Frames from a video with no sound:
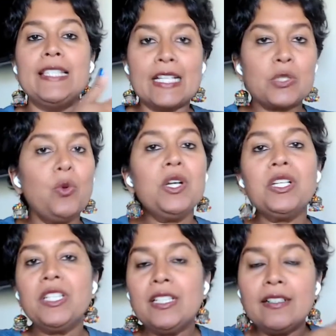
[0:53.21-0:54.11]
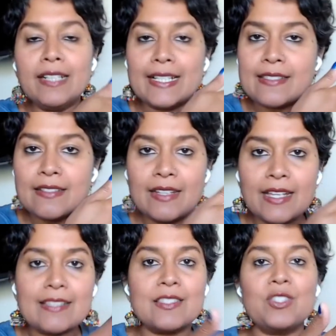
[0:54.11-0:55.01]
next quarter,
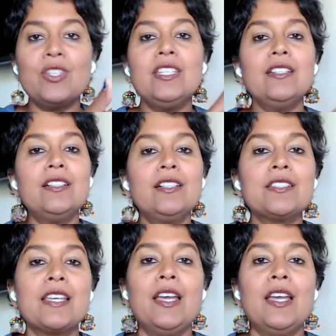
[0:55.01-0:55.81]
next 3 years?